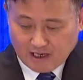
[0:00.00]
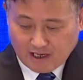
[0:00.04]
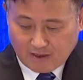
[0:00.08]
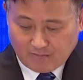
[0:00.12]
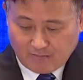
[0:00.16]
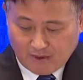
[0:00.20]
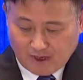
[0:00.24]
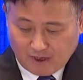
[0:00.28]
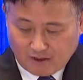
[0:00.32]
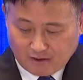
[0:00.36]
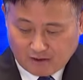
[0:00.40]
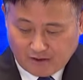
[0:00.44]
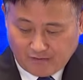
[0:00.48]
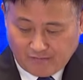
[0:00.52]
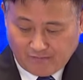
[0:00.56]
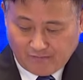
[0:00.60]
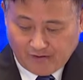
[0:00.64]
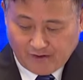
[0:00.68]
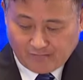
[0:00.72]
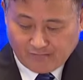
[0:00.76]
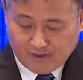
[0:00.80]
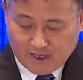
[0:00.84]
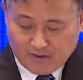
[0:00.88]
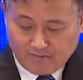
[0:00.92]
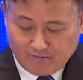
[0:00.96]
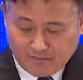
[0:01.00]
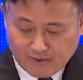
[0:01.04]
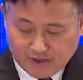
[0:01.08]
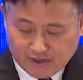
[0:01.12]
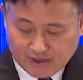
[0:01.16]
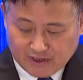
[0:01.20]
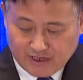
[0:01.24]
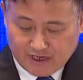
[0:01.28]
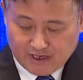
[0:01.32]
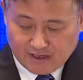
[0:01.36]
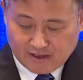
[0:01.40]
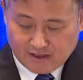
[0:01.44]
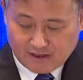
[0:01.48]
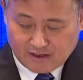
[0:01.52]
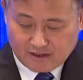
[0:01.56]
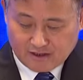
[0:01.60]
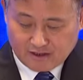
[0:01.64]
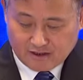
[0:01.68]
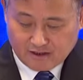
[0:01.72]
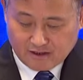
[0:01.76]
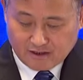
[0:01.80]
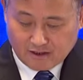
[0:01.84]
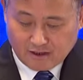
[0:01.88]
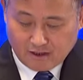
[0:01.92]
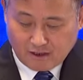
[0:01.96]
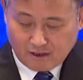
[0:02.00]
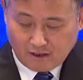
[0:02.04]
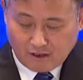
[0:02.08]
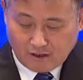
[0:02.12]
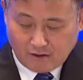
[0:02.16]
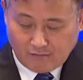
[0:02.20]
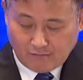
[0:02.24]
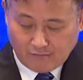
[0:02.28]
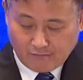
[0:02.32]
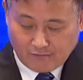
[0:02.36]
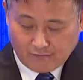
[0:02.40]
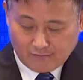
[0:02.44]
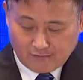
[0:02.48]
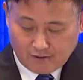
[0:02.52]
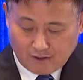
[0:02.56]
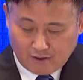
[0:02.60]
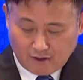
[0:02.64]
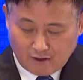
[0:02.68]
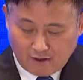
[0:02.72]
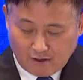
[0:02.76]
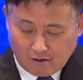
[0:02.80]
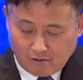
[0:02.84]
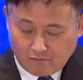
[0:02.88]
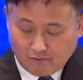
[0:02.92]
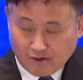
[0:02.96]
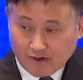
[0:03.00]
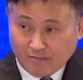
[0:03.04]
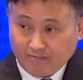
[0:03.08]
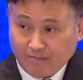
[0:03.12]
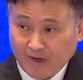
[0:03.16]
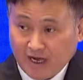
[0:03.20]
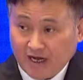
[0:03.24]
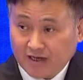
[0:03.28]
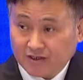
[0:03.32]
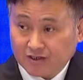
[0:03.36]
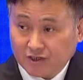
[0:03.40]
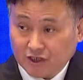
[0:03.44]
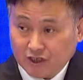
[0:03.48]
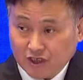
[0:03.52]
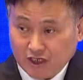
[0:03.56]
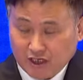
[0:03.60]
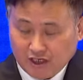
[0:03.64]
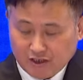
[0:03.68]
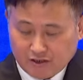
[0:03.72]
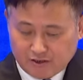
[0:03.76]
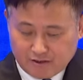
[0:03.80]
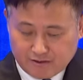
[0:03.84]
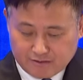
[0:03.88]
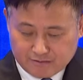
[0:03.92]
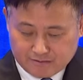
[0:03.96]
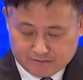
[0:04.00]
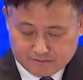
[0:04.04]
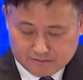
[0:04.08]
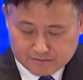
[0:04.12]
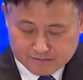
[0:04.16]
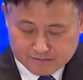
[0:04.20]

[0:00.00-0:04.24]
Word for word: about 15% of our balance sheet.